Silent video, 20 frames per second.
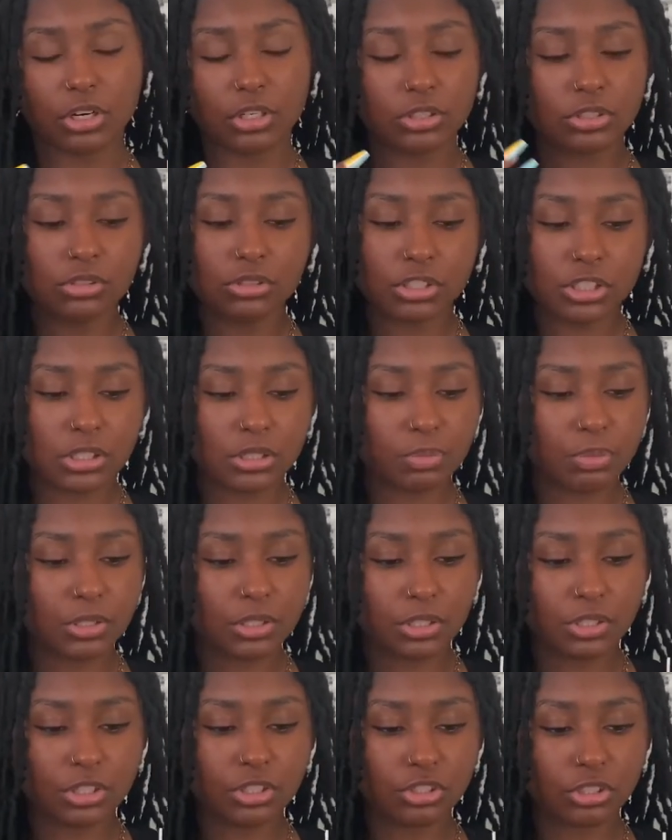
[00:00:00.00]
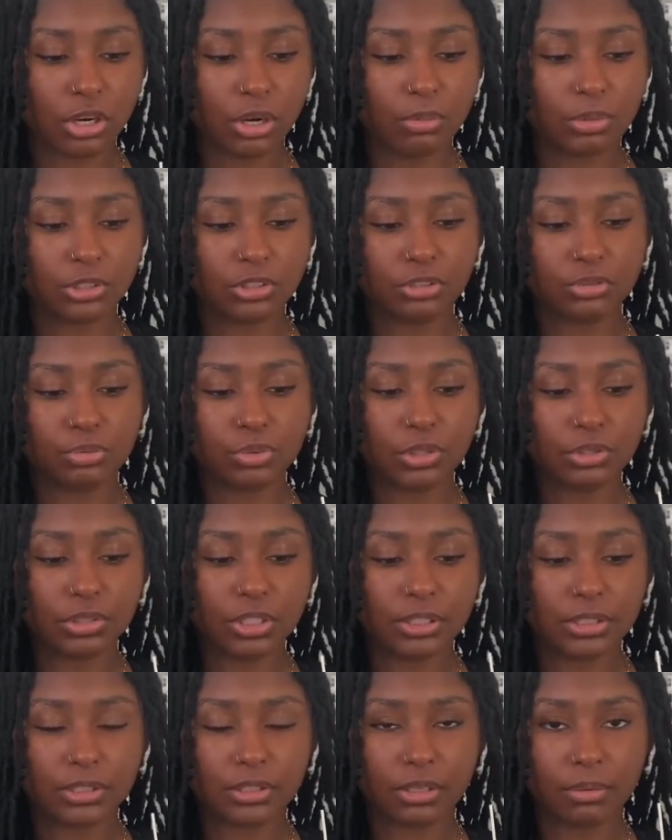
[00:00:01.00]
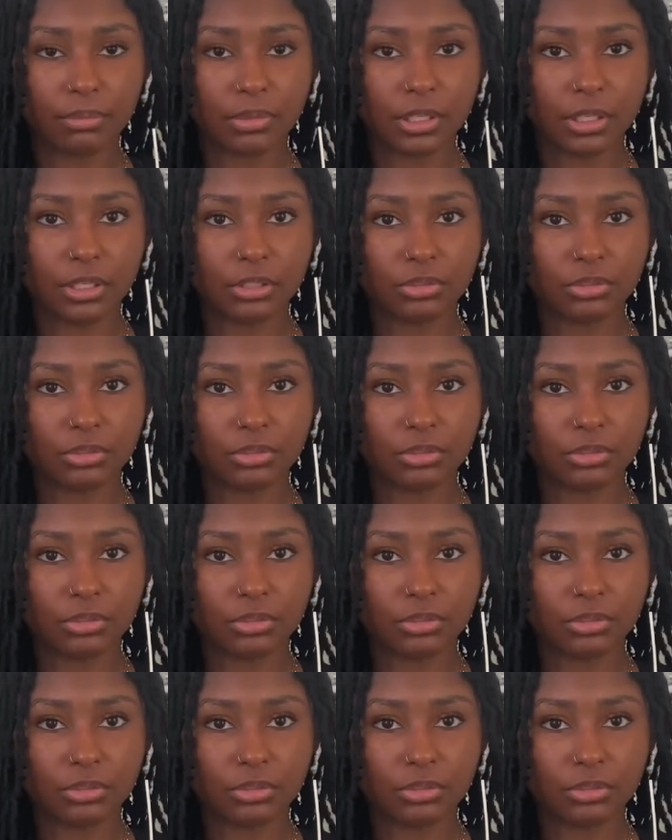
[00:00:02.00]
So it just depends on your jar, but you will need something